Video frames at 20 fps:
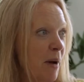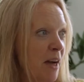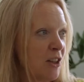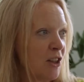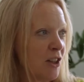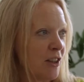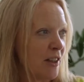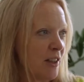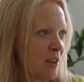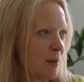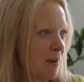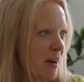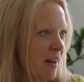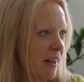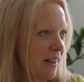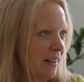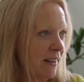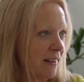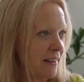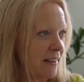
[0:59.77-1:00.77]
passionate about
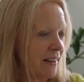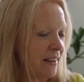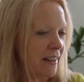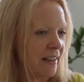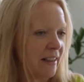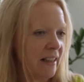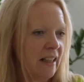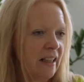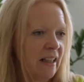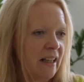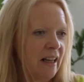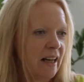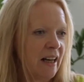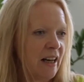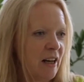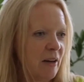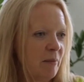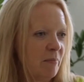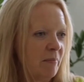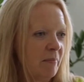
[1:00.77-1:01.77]
L&D,
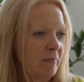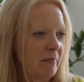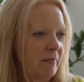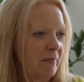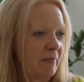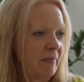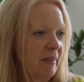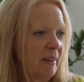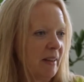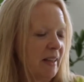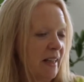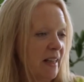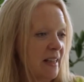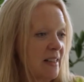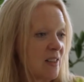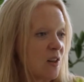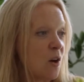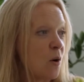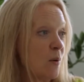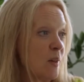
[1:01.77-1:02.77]

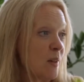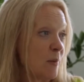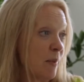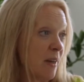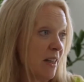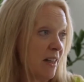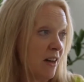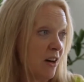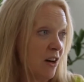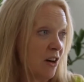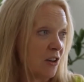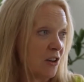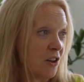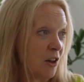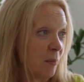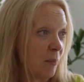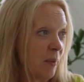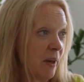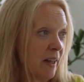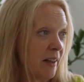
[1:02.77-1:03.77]
it's always been a hot
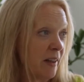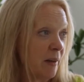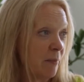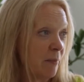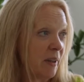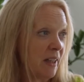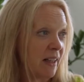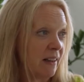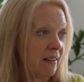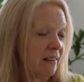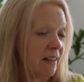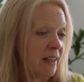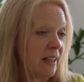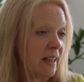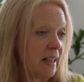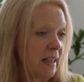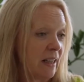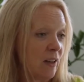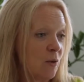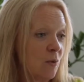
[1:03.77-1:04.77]
topic, I
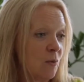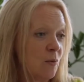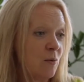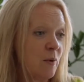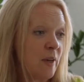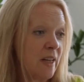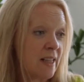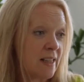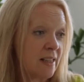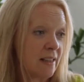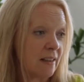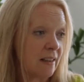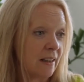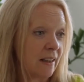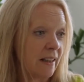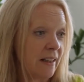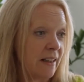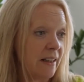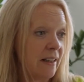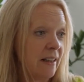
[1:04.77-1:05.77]
think
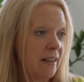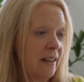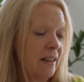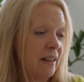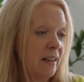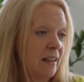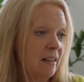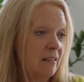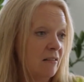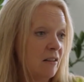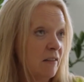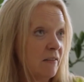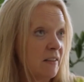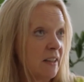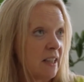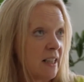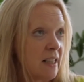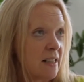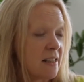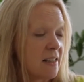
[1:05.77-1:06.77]
recently, over the
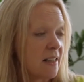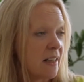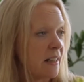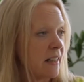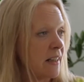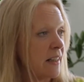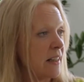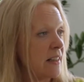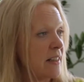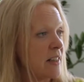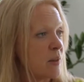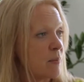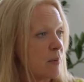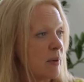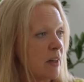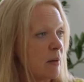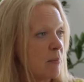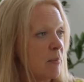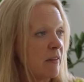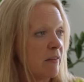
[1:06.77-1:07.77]
last decade, it's
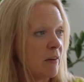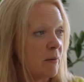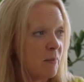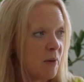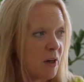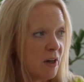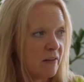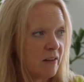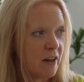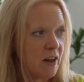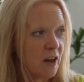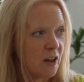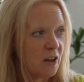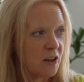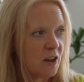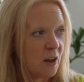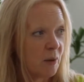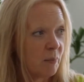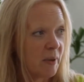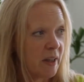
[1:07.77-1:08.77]
become even more of a hot
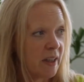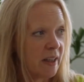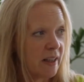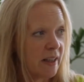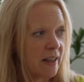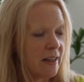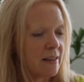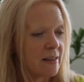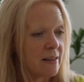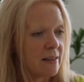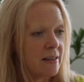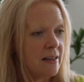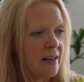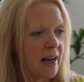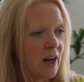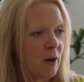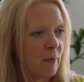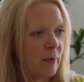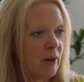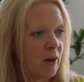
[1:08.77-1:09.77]
topic. It's
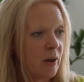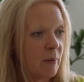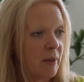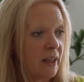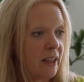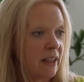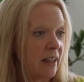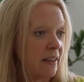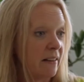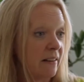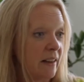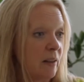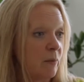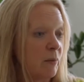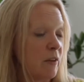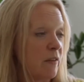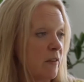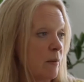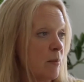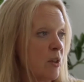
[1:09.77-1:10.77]
now becoming, I think,
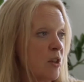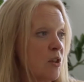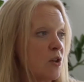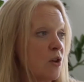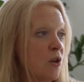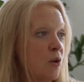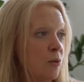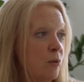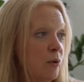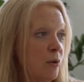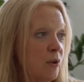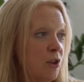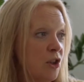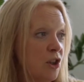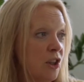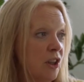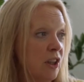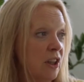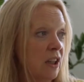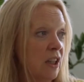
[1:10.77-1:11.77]
one of the most
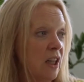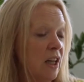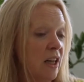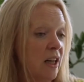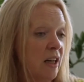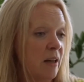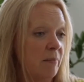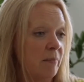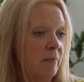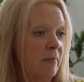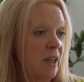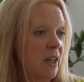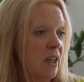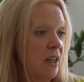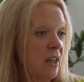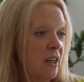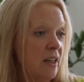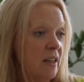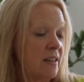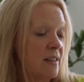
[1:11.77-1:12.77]
crucial
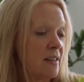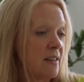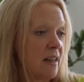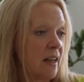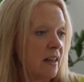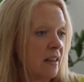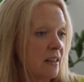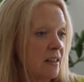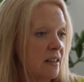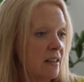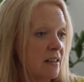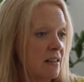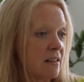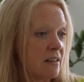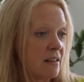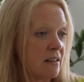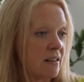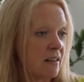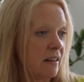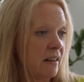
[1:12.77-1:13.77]

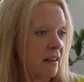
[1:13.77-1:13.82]
sectors,